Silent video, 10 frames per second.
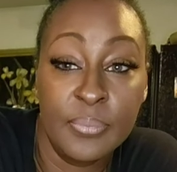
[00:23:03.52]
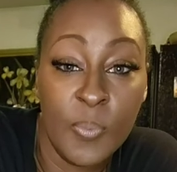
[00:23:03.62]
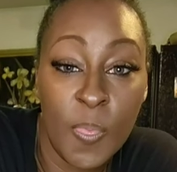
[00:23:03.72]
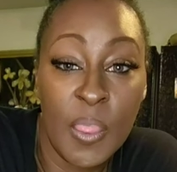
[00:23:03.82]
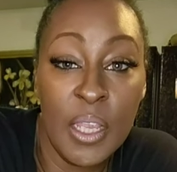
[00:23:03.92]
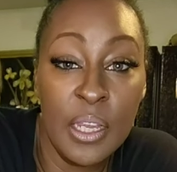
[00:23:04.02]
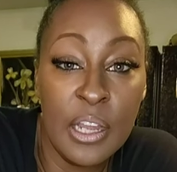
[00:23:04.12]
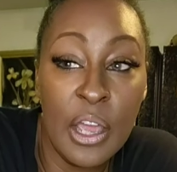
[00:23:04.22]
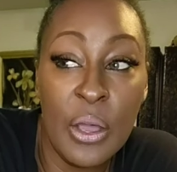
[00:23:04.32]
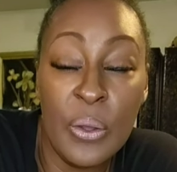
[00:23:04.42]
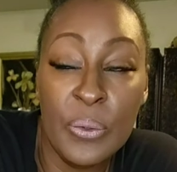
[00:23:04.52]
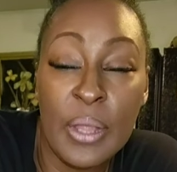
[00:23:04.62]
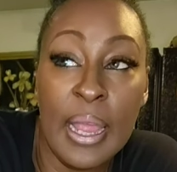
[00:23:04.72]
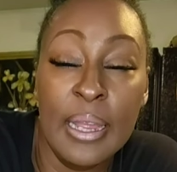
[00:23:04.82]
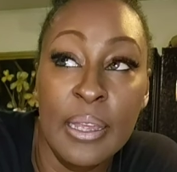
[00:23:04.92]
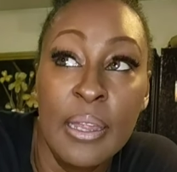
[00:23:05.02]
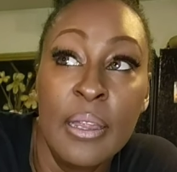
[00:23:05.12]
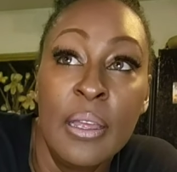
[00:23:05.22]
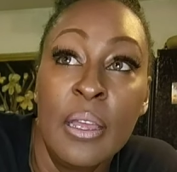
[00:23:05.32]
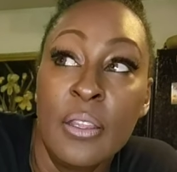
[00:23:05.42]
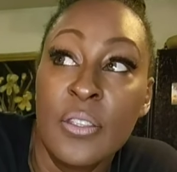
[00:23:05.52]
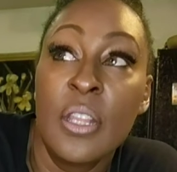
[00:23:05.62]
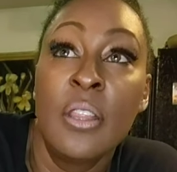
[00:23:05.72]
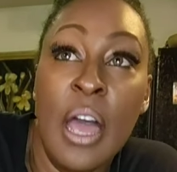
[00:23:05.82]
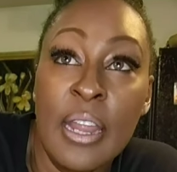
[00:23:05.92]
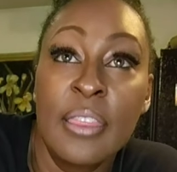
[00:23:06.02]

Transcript: You know, like, there's a lot of,